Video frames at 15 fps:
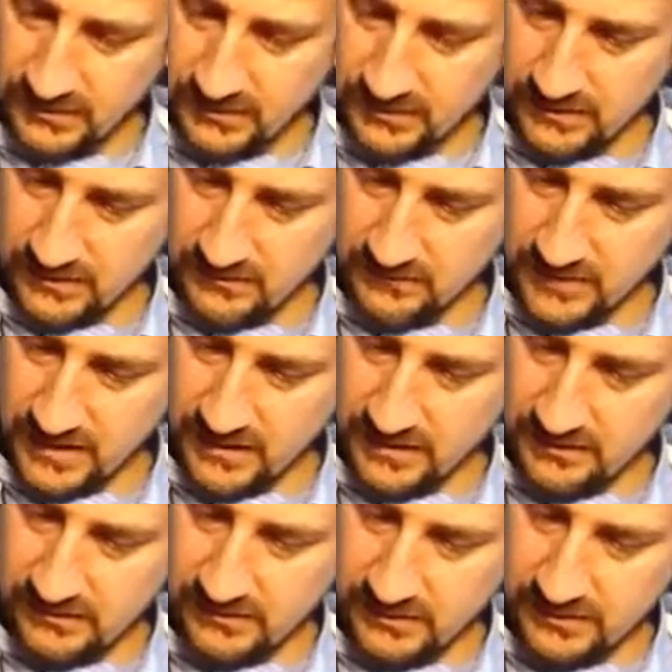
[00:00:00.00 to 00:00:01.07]
And I
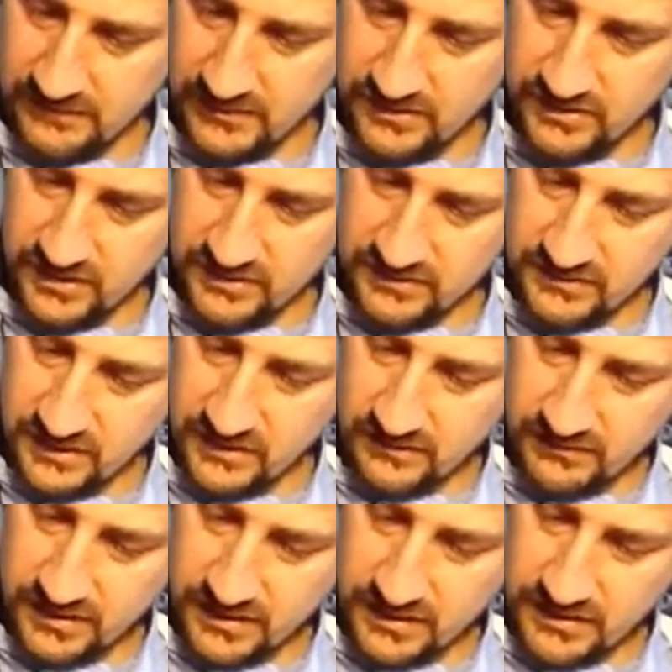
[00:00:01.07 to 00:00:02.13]
think having tread is not a
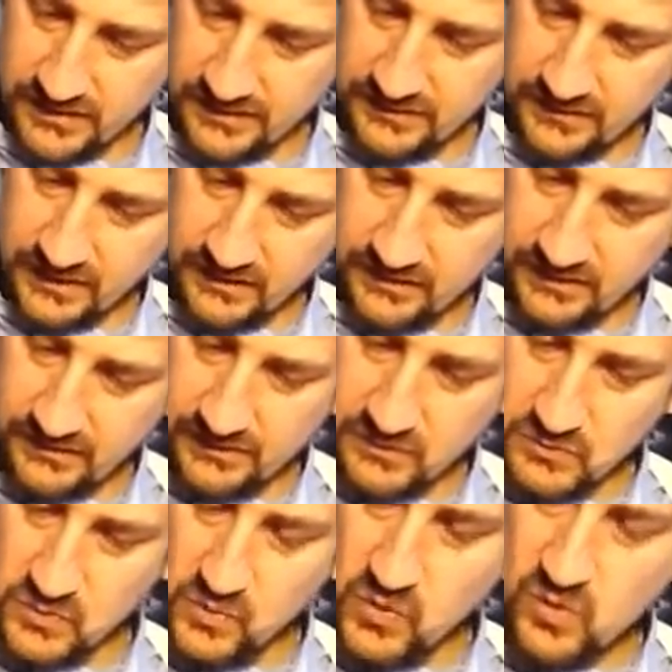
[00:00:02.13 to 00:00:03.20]
great idea, so I think the
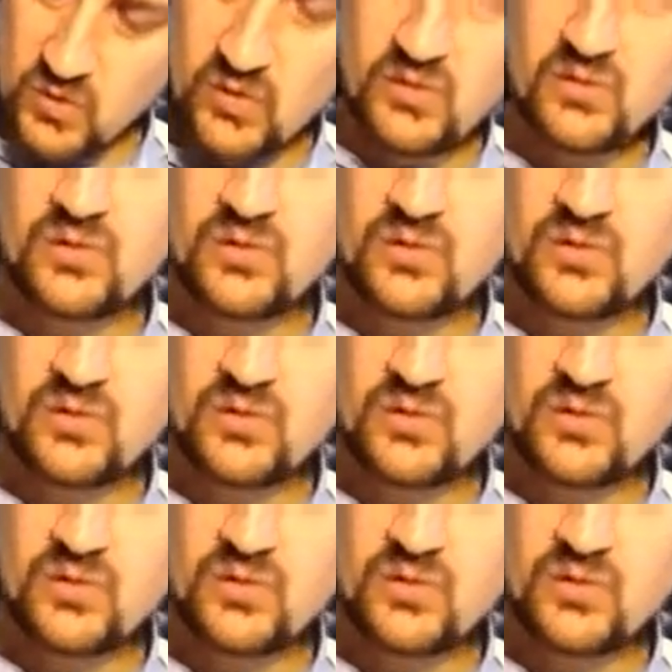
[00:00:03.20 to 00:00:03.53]
more